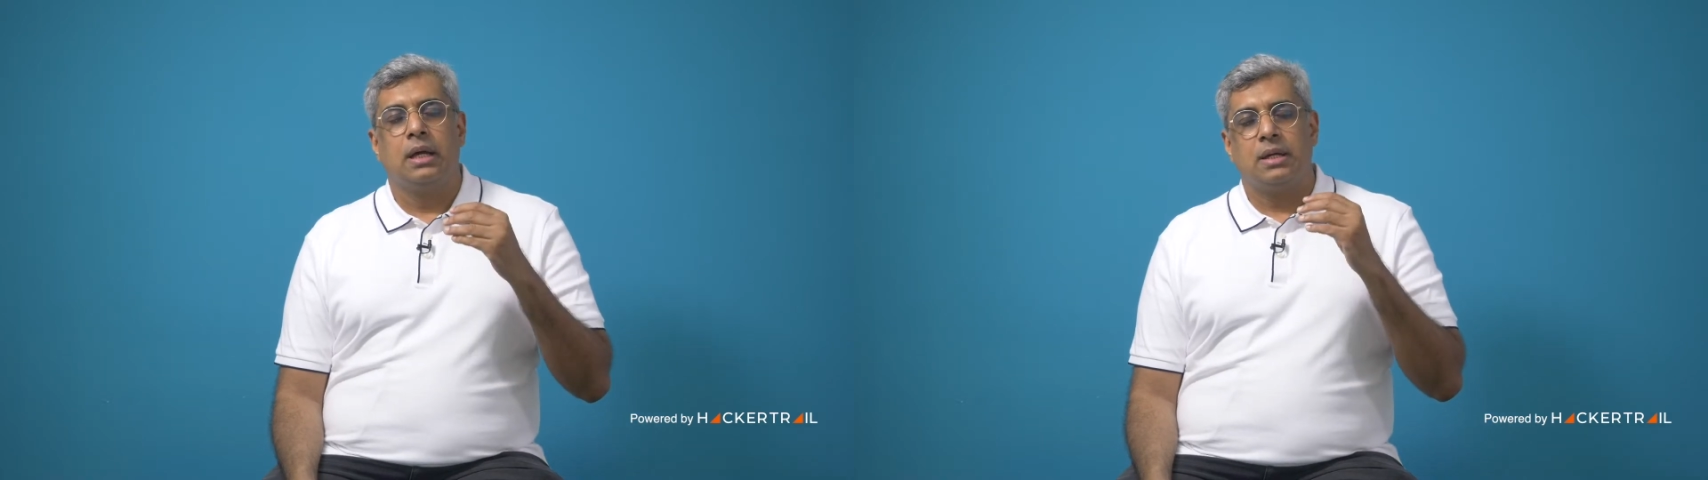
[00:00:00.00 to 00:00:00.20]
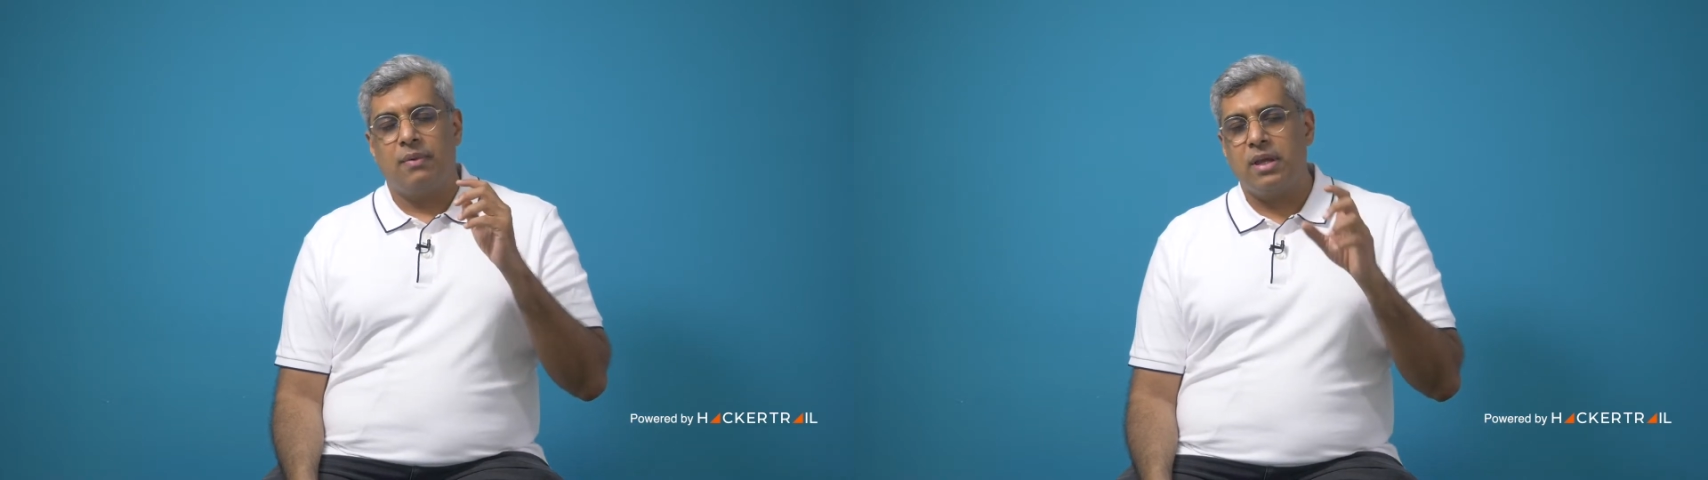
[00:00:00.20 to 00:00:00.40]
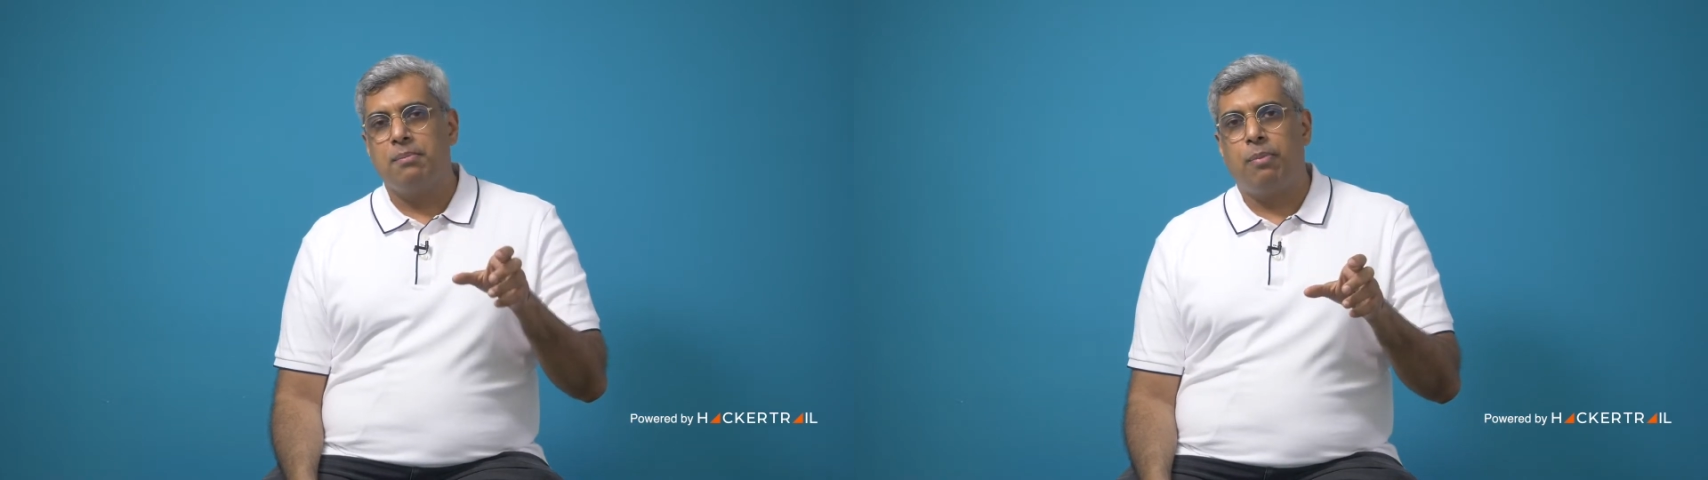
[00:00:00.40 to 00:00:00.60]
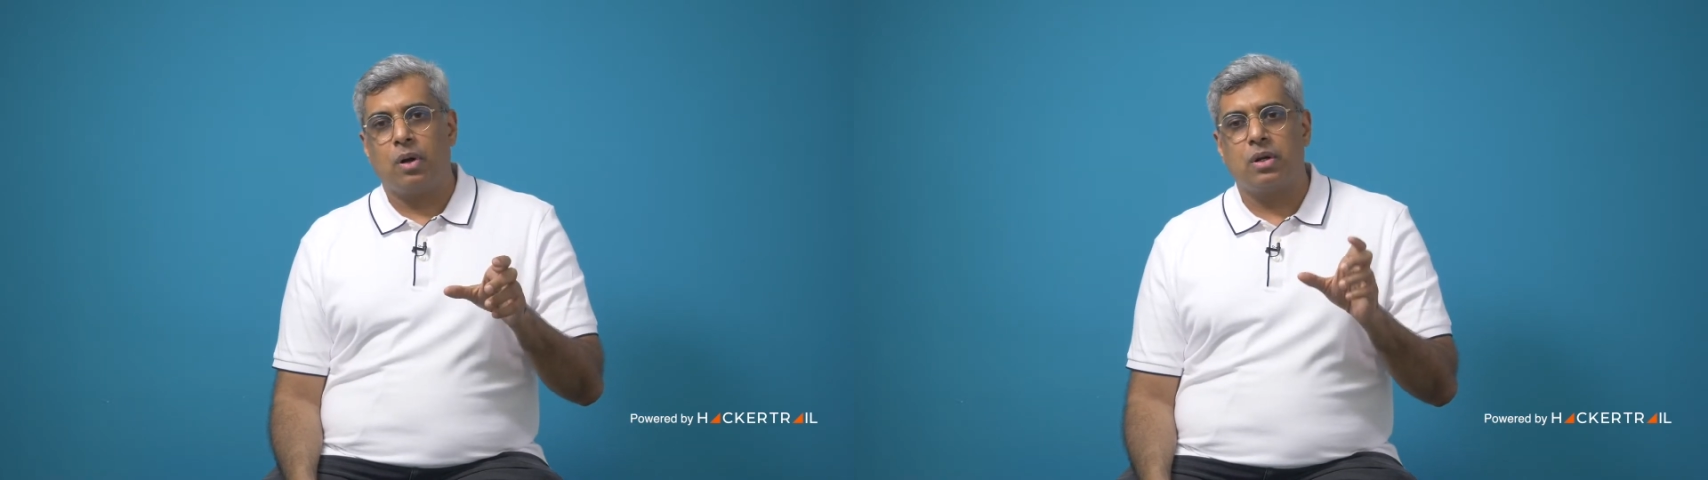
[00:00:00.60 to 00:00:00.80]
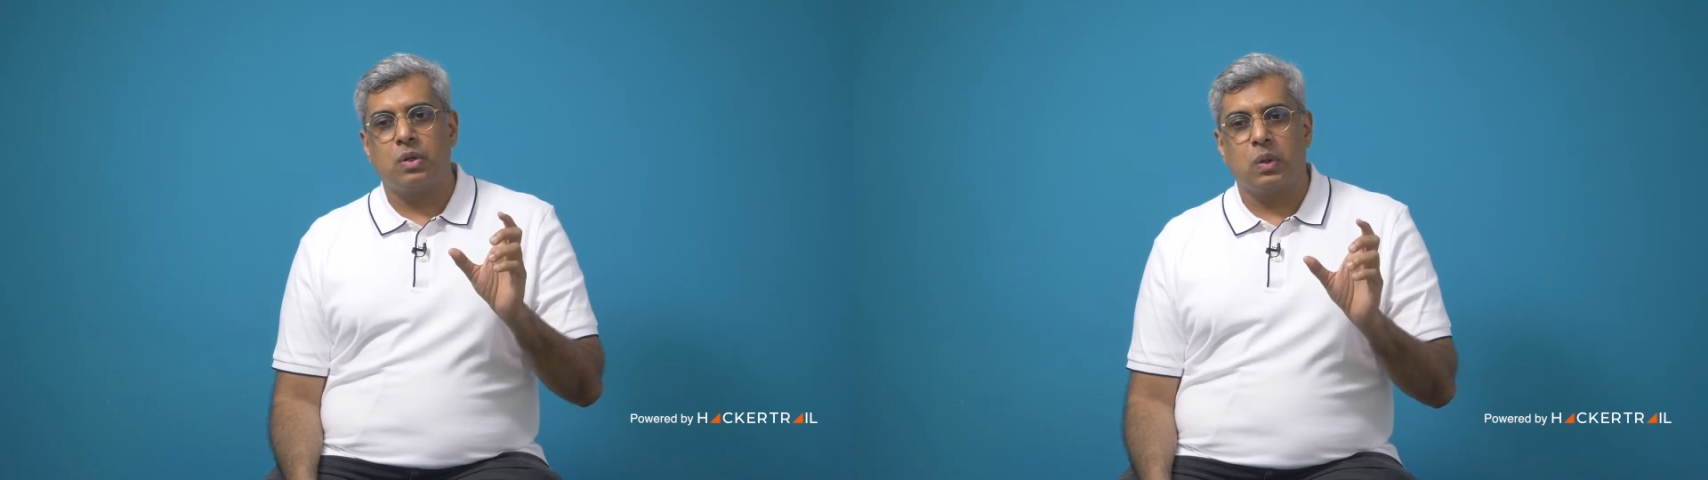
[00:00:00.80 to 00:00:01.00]
Very
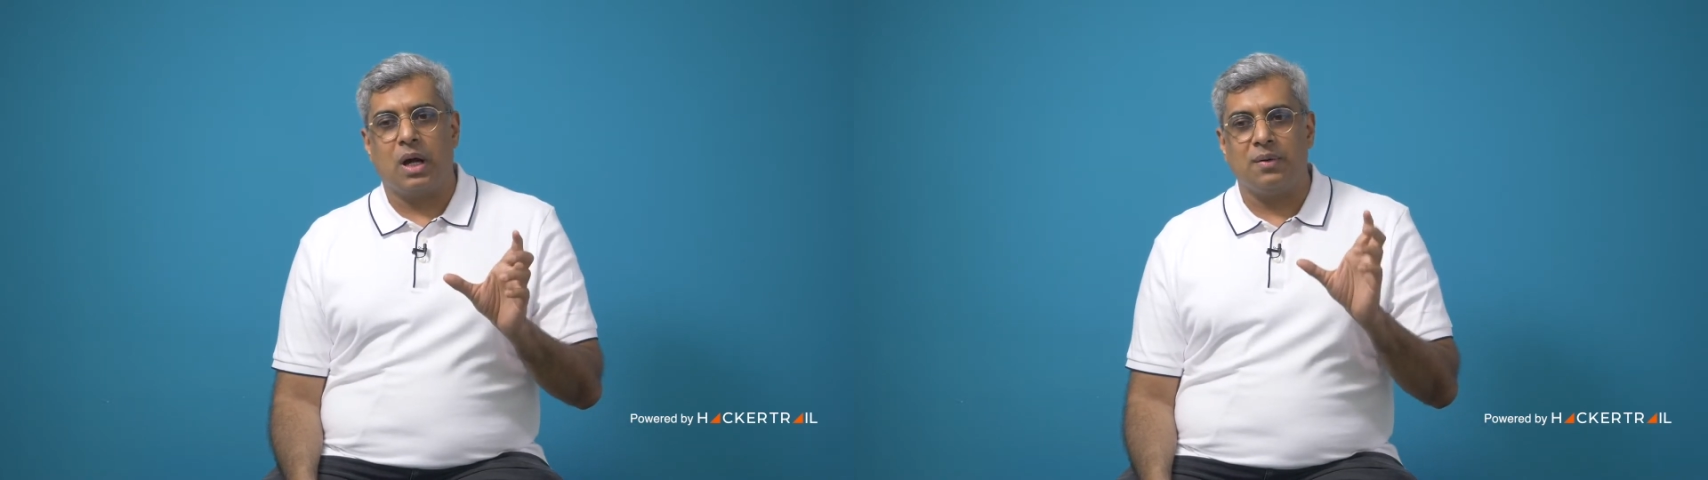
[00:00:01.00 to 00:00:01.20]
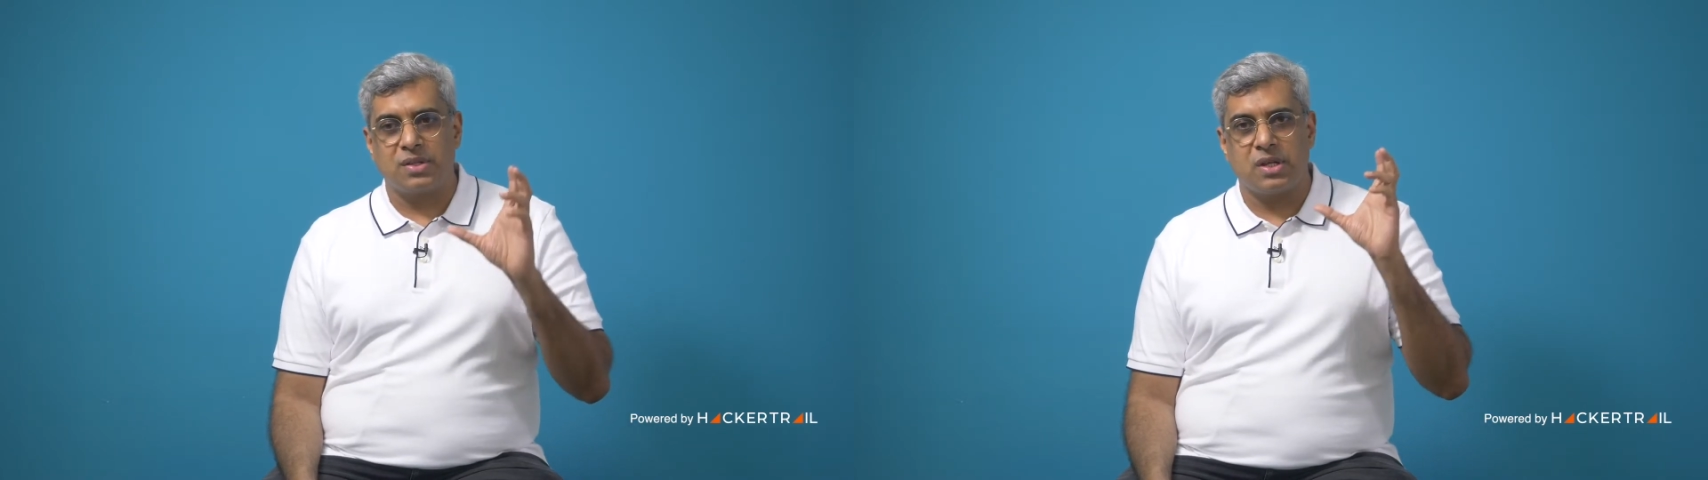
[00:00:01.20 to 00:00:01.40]
important to cover,